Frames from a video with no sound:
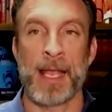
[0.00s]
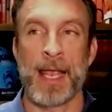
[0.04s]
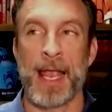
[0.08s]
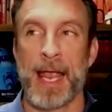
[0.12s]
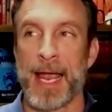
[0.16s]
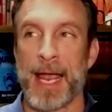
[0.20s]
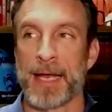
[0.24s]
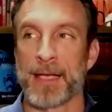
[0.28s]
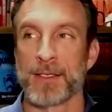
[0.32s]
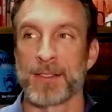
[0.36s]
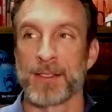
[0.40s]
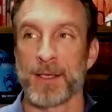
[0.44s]

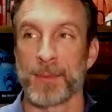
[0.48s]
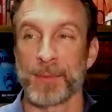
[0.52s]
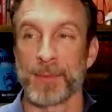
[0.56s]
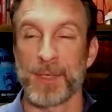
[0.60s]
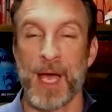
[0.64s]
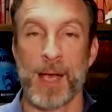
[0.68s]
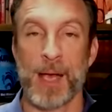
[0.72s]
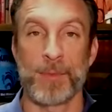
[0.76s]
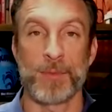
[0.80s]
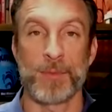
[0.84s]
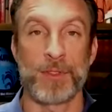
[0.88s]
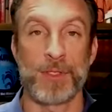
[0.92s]
and
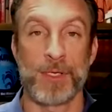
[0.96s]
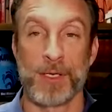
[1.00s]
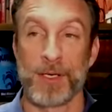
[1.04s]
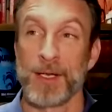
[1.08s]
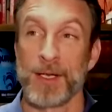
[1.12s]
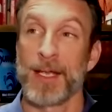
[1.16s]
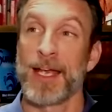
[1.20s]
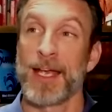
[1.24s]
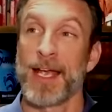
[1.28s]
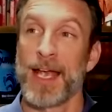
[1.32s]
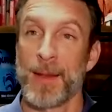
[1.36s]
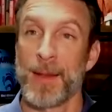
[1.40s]
sometimes
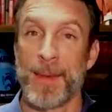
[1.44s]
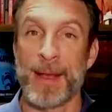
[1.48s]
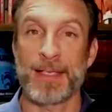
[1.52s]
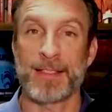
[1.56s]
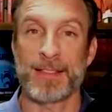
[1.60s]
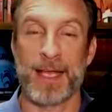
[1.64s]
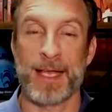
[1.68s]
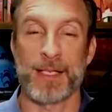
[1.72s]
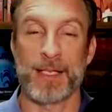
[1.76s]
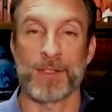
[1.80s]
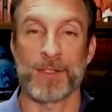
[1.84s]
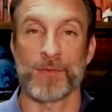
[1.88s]
it makes
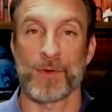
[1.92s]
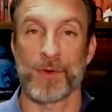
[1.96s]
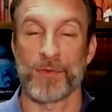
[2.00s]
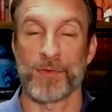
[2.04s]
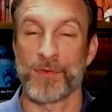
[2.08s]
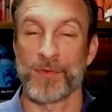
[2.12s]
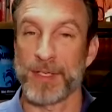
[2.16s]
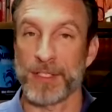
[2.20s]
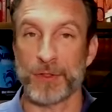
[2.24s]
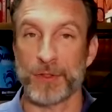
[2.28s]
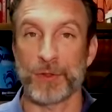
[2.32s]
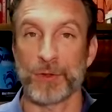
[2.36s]
sense for
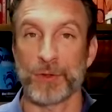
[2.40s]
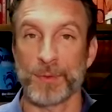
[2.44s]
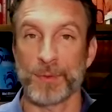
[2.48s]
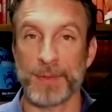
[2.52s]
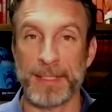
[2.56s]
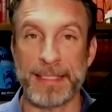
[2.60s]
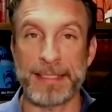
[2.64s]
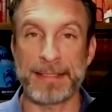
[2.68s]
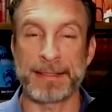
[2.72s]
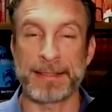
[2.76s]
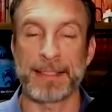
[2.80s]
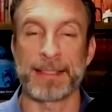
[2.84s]
fiscal
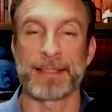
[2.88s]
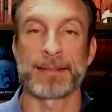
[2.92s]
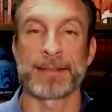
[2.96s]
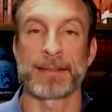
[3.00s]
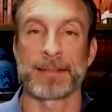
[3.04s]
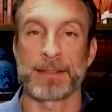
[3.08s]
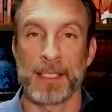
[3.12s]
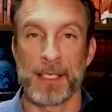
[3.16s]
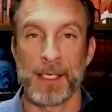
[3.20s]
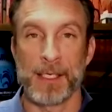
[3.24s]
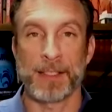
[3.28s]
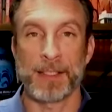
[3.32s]

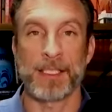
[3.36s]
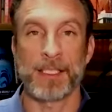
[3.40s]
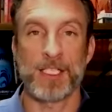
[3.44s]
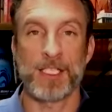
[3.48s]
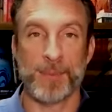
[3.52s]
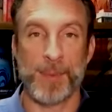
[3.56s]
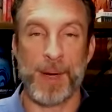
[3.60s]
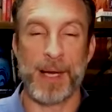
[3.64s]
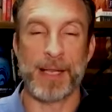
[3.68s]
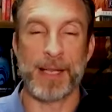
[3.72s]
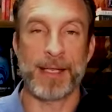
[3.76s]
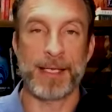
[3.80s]
reasons to
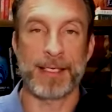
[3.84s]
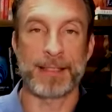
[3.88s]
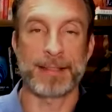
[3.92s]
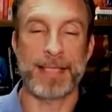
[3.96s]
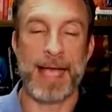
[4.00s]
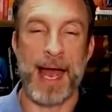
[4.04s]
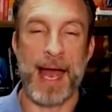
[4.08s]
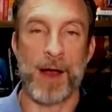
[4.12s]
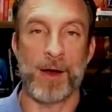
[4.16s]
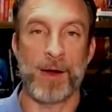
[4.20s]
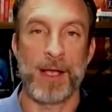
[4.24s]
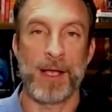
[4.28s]
spread things
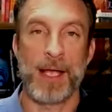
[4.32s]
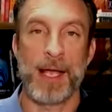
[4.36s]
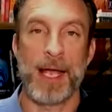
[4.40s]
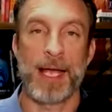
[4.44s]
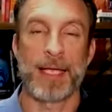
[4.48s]
out.